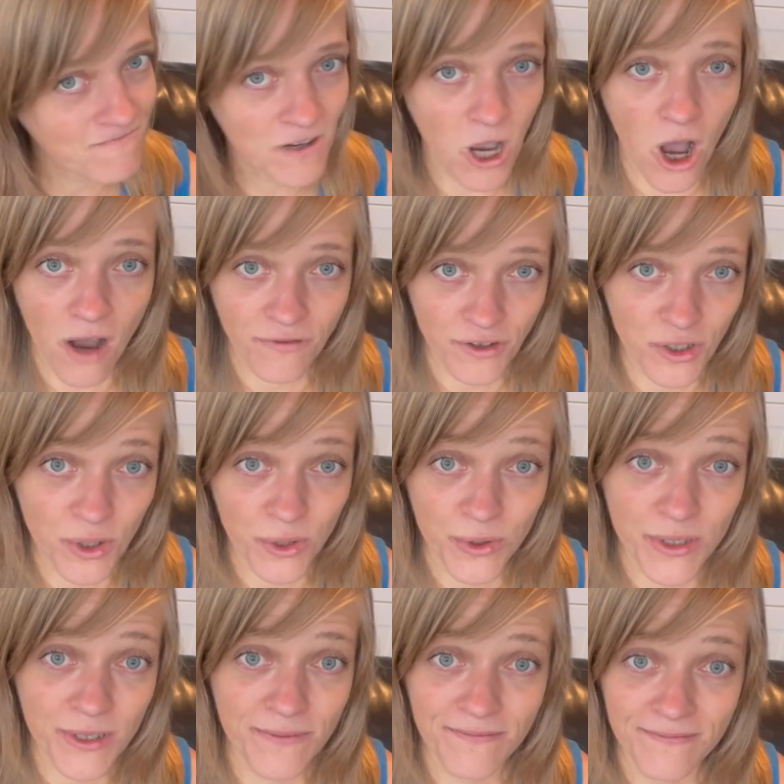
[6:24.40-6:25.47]
off of
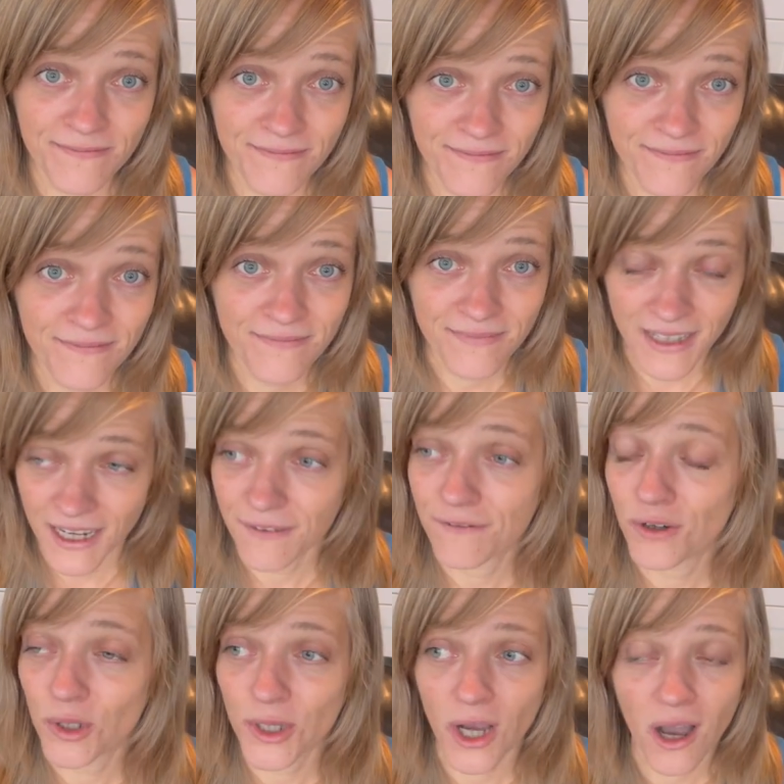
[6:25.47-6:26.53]
those, like
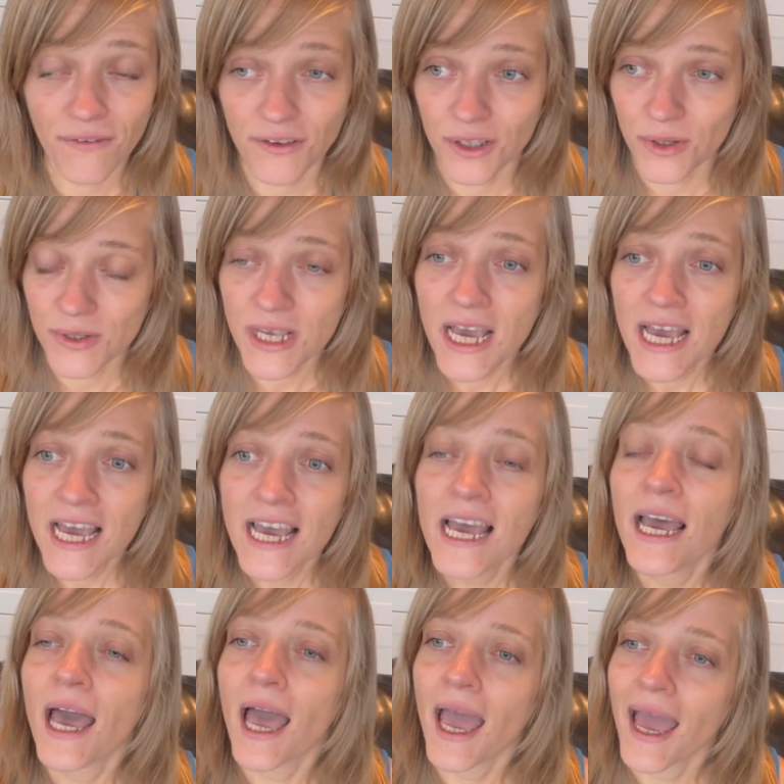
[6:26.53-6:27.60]
fully off of those,
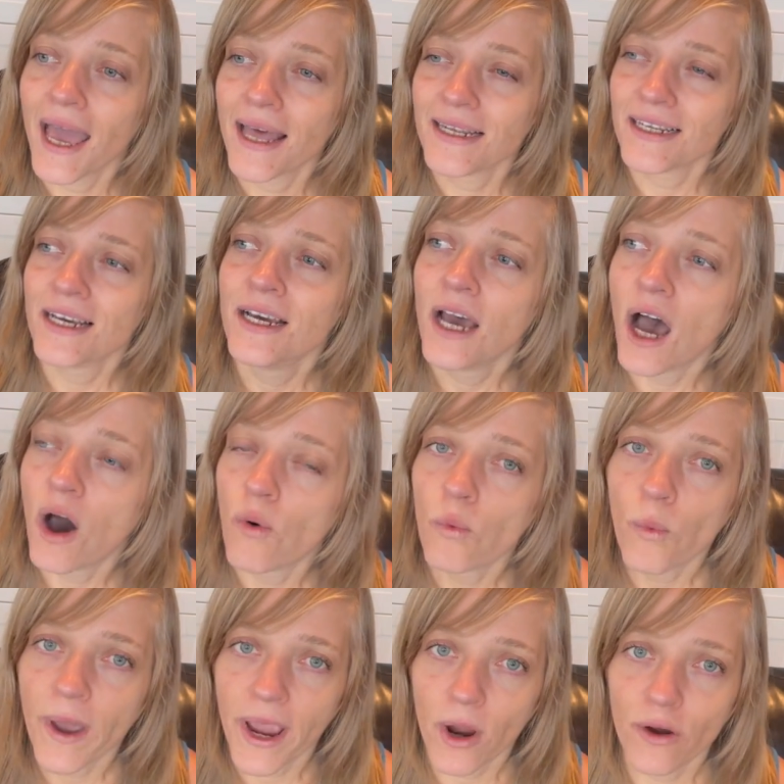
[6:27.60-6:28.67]
and
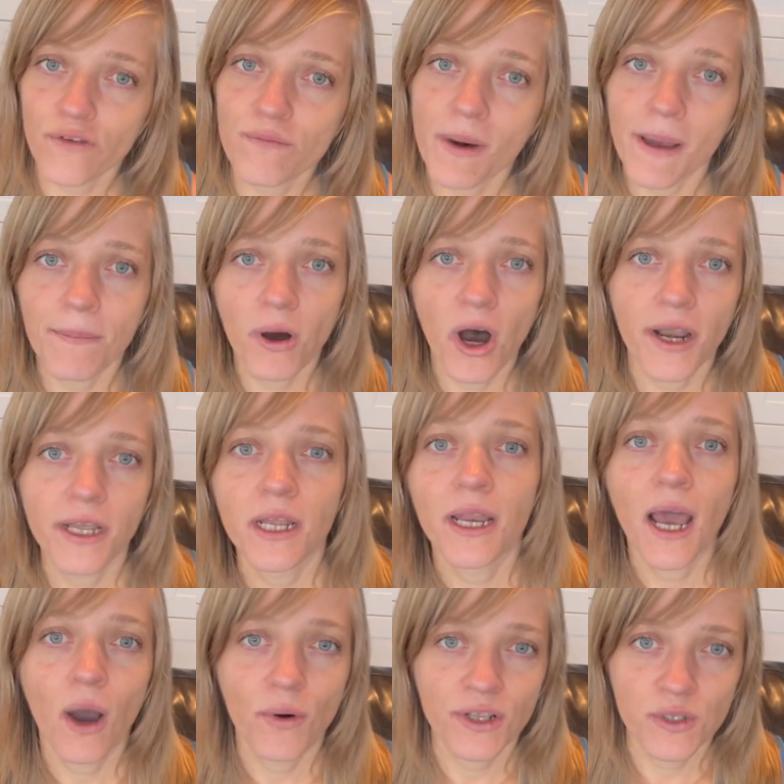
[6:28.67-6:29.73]
aware of my body and
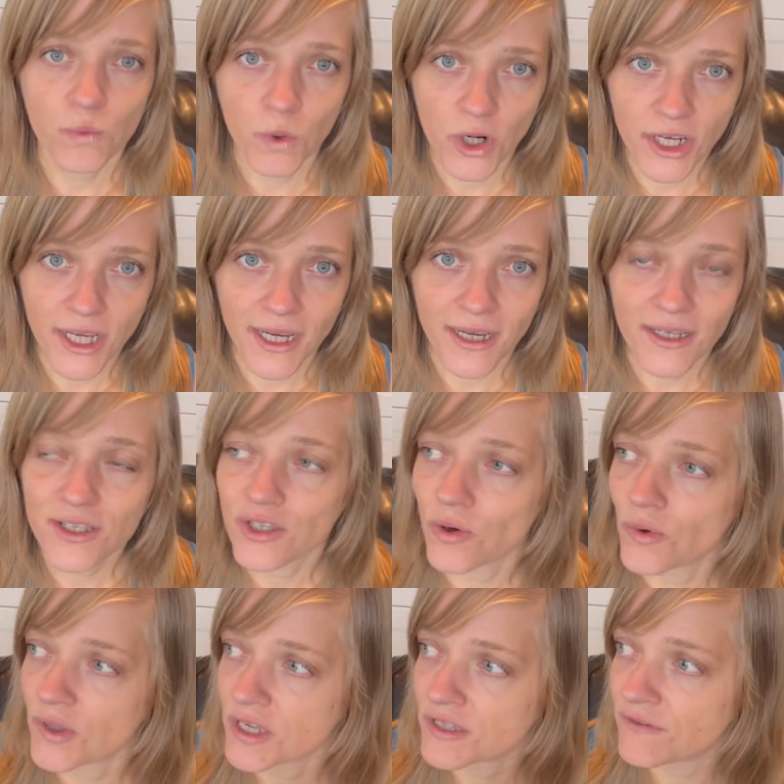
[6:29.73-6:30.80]
how it's working.
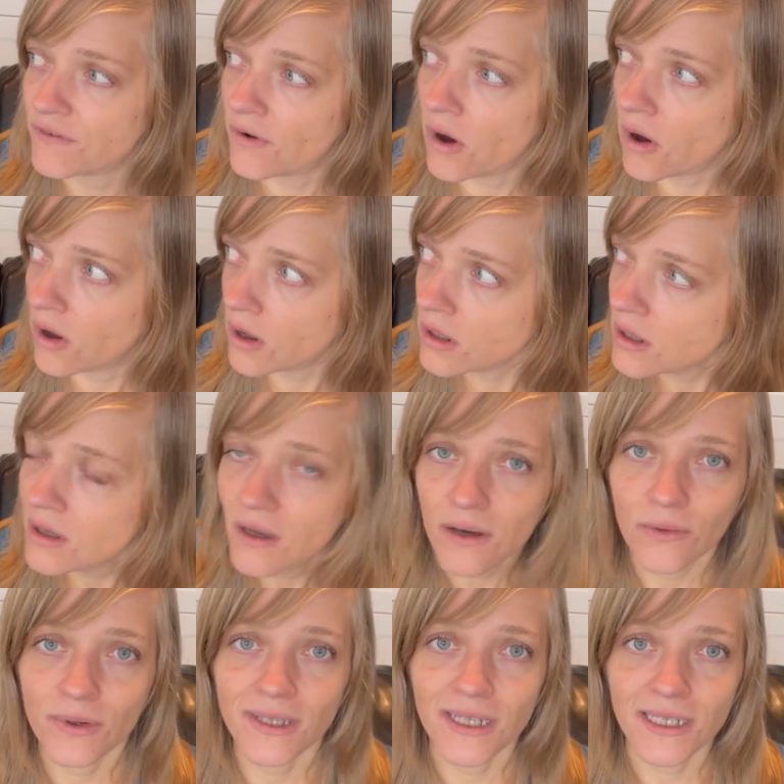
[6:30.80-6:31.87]
So this fall,
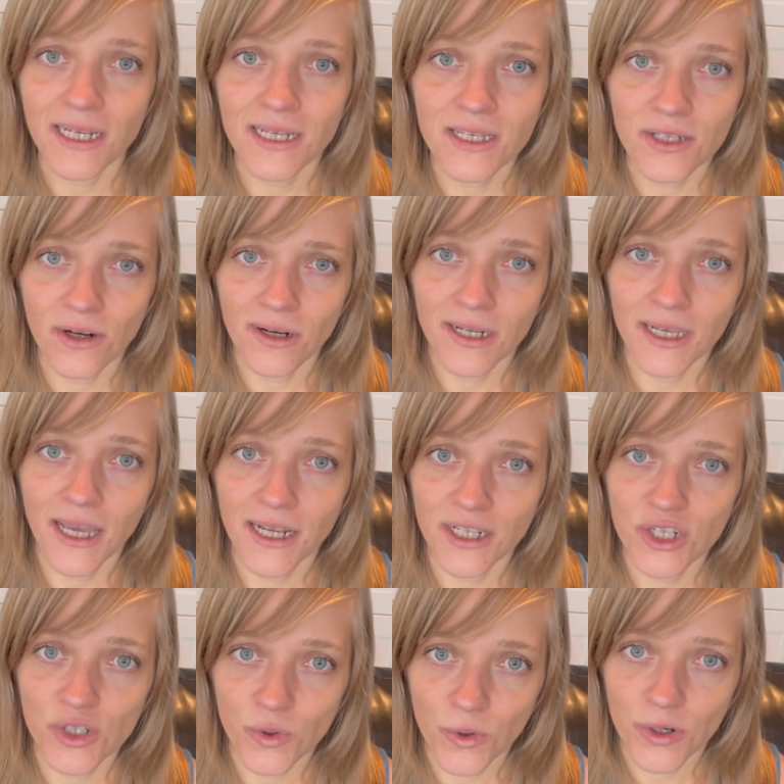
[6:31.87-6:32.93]
when the days started getting
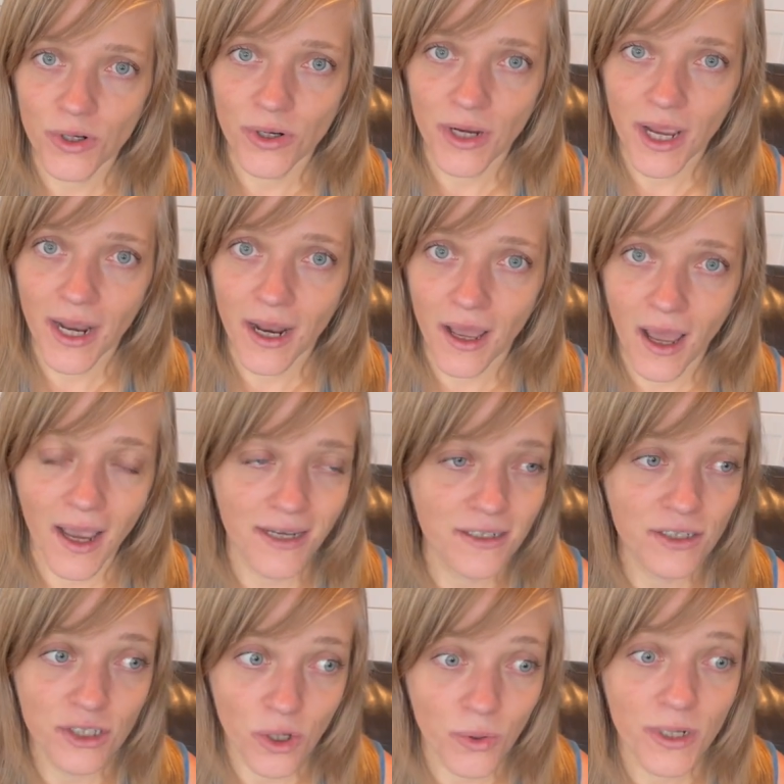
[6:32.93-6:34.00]
shorter and I
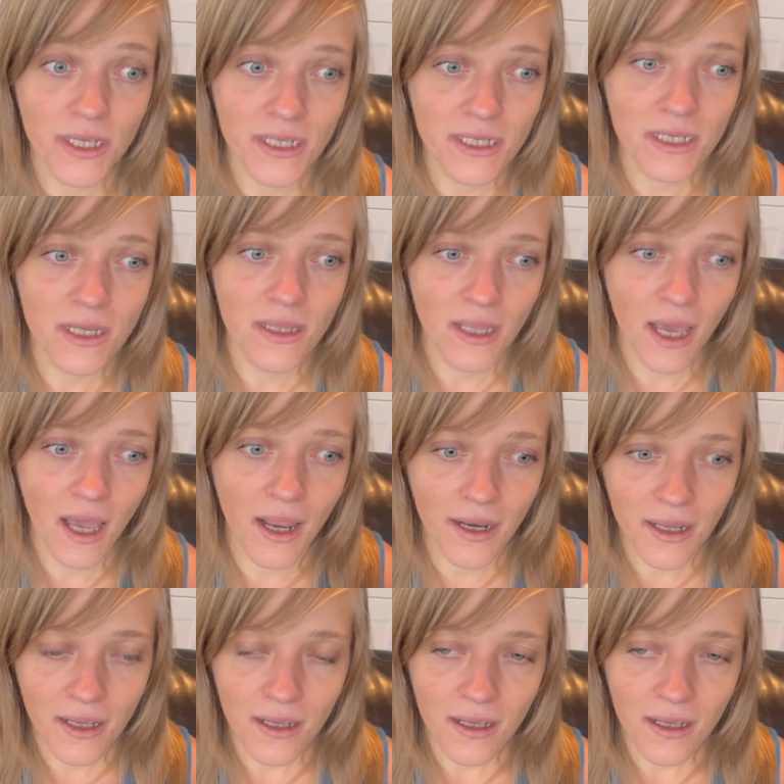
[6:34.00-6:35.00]
noticed that